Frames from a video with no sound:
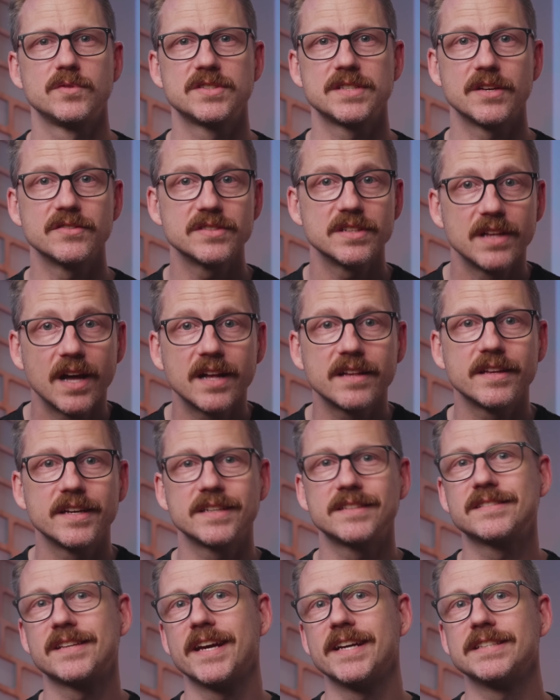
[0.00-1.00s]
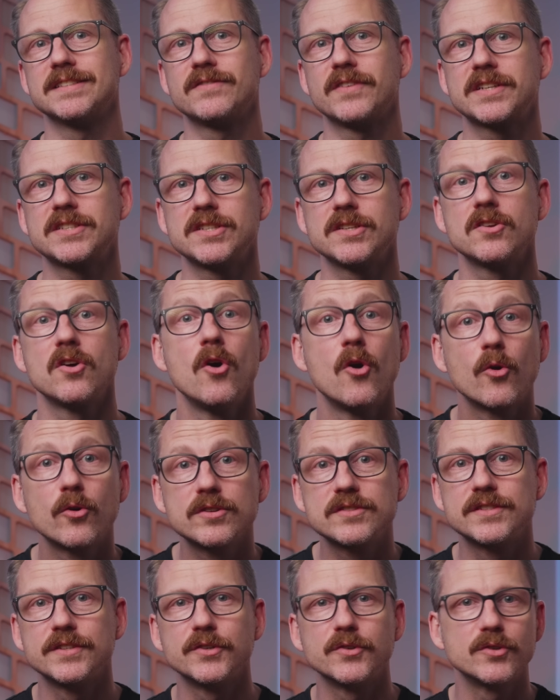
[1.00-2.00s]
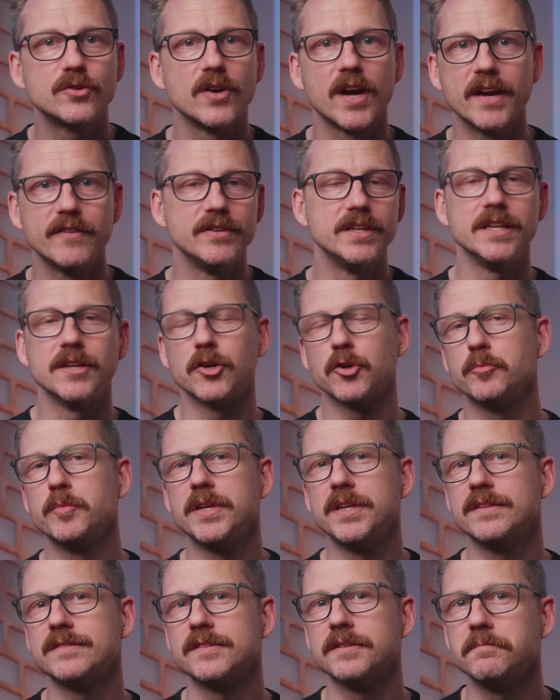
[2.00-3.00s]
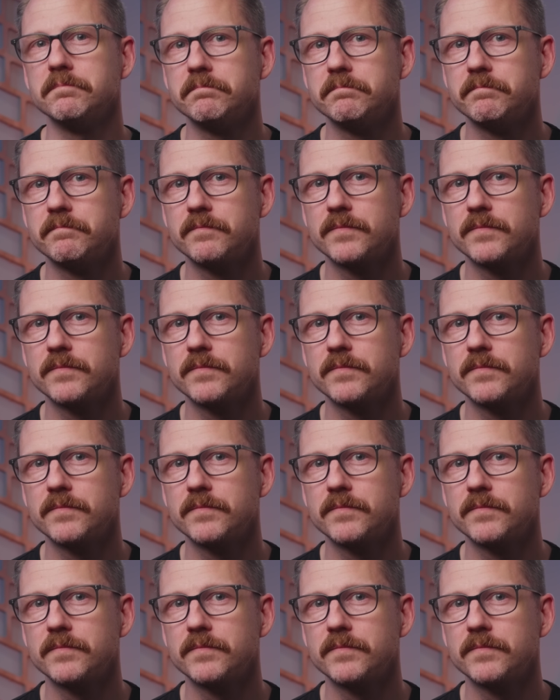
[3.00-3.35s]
which sounds a lot like science fiction or zero gravity urbanism.